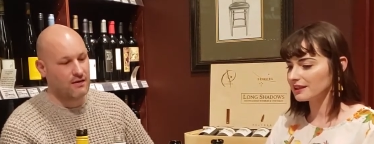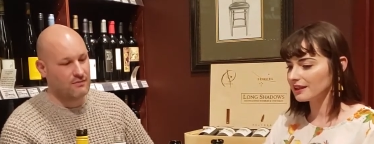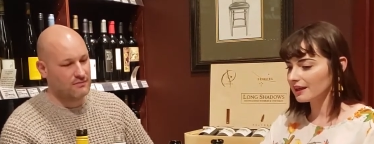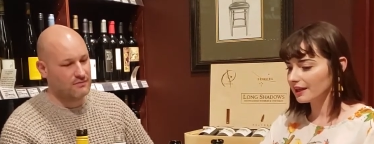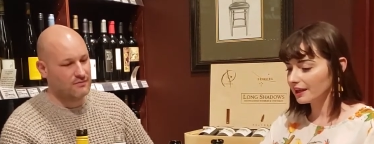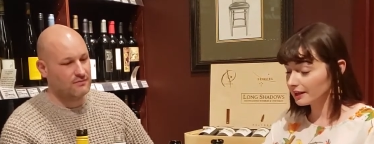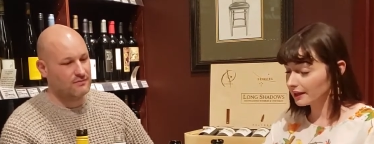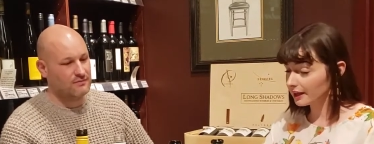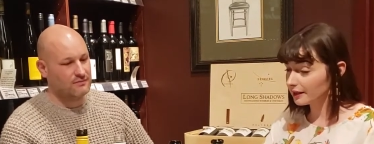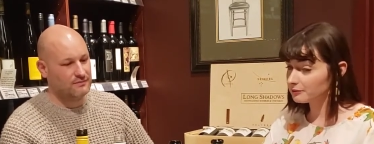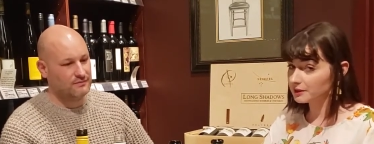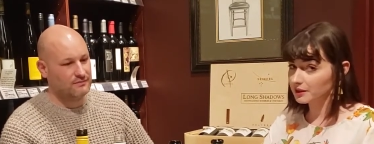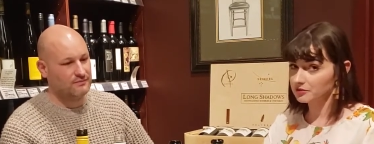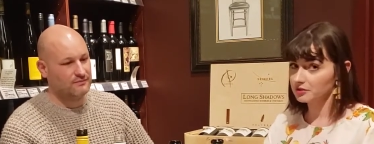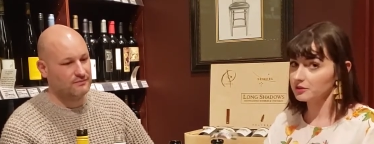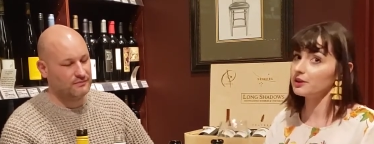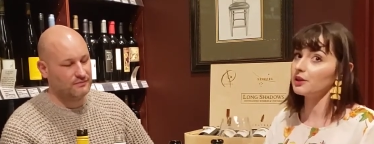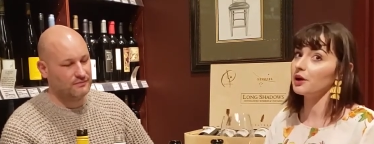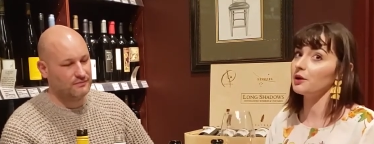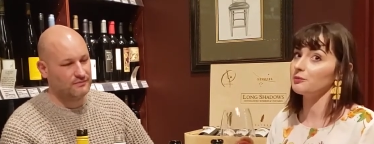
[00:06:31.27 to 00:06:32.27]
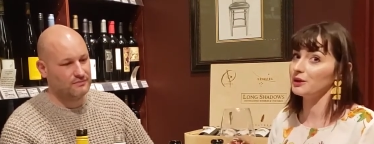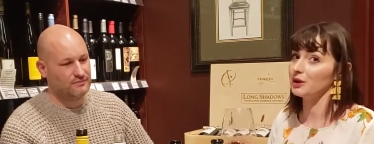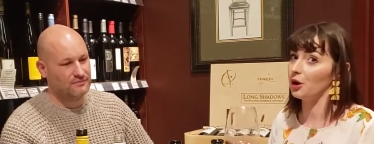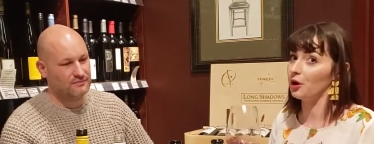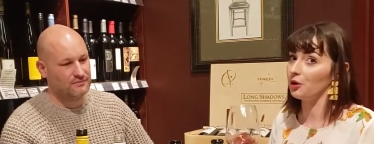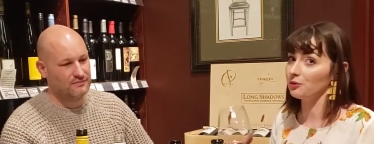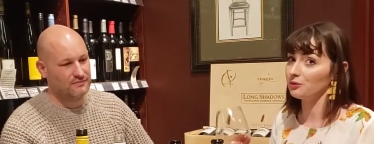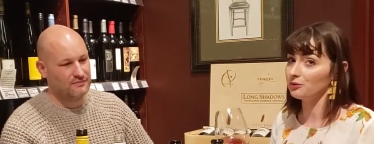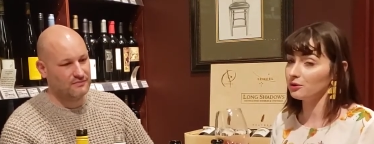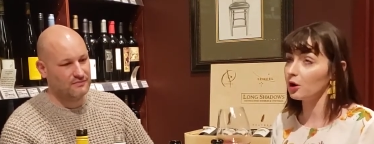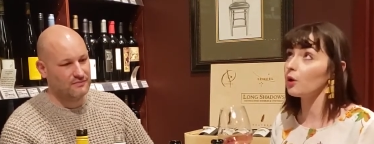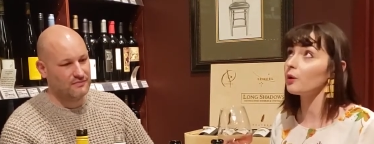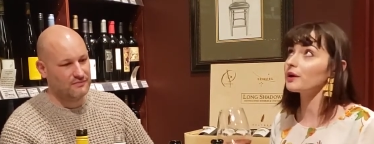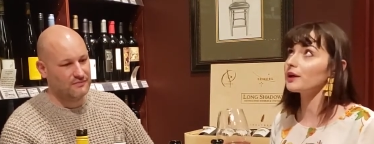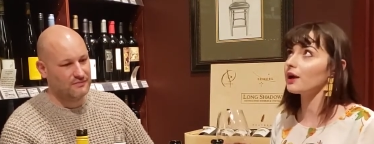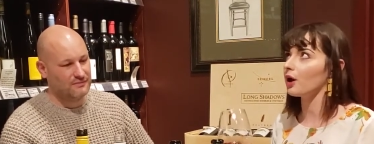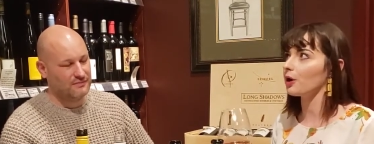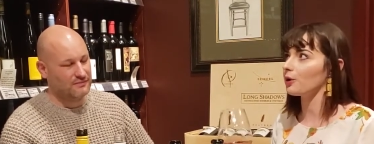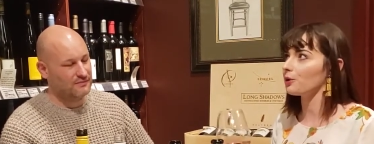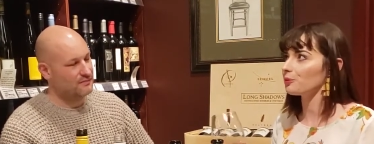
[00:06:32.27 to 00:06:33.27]
Speaker 1: And I'm definitely coming home, going
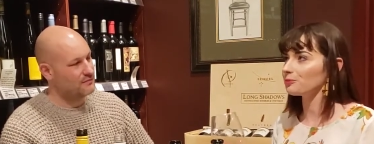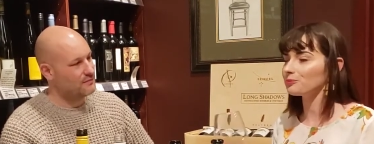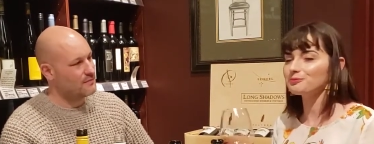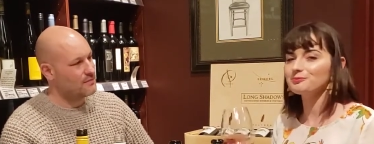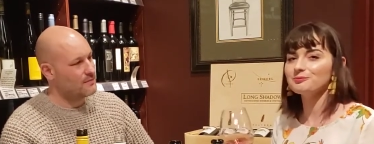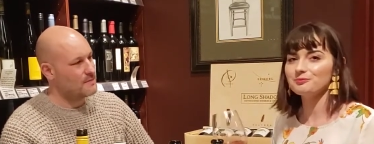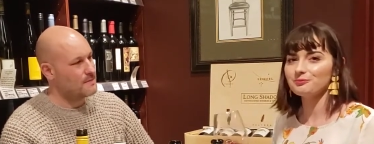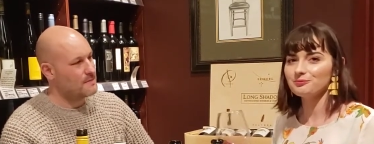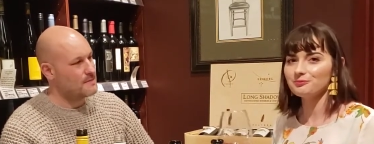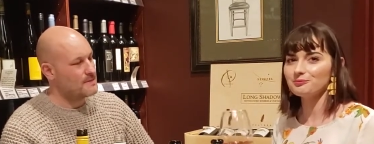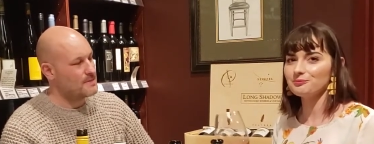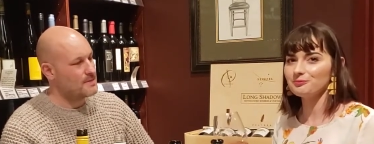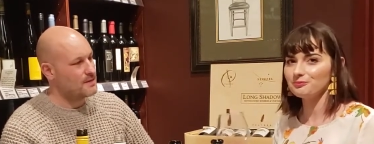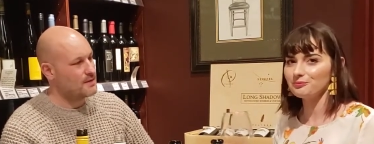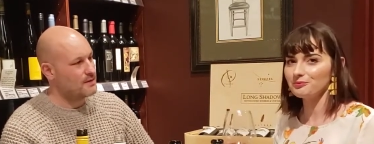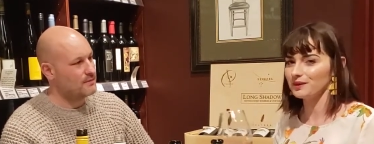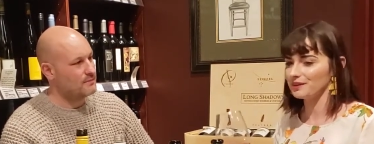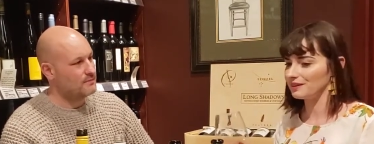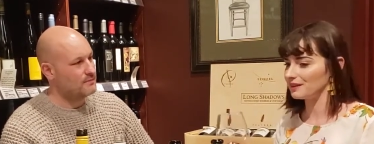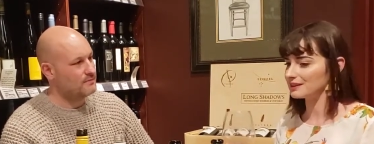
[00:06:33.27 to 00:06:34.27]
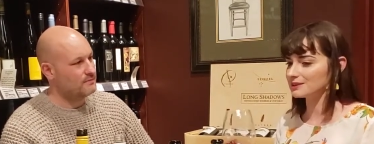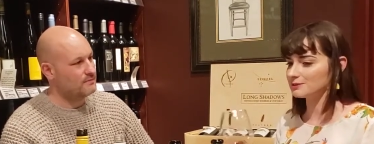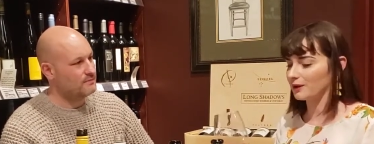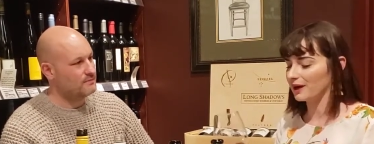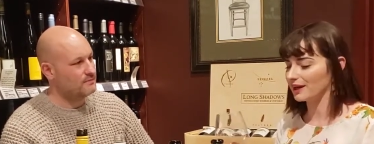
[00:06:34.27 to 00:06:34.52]
home with this